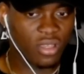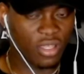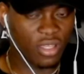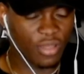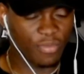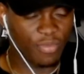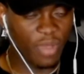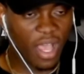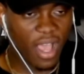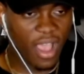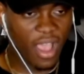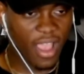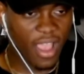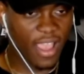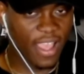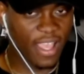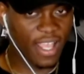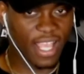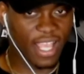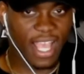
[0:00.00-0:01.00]
But
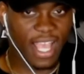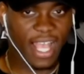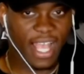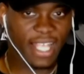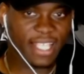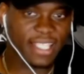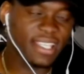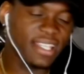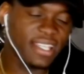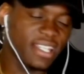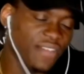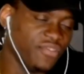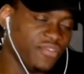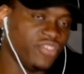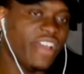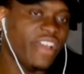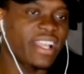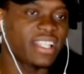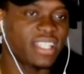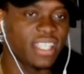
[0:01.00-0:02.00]
I said they've
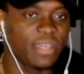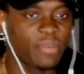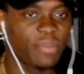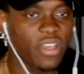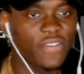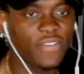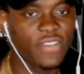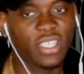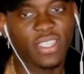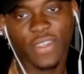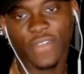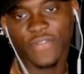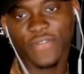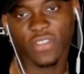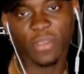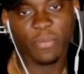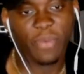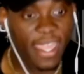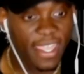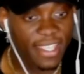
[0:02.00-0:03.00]
dragged it. But if the
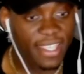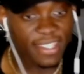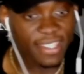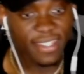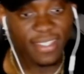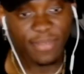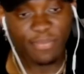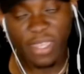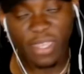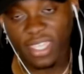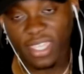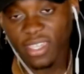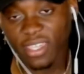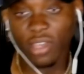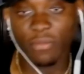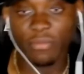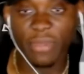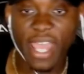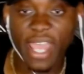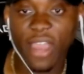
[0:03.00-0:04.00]
pacing's picking
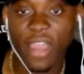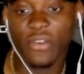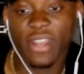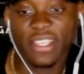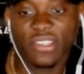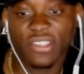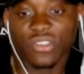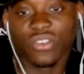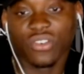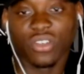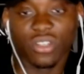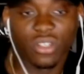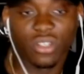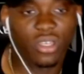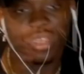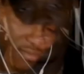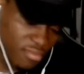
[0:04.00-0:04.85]
up now, that's good.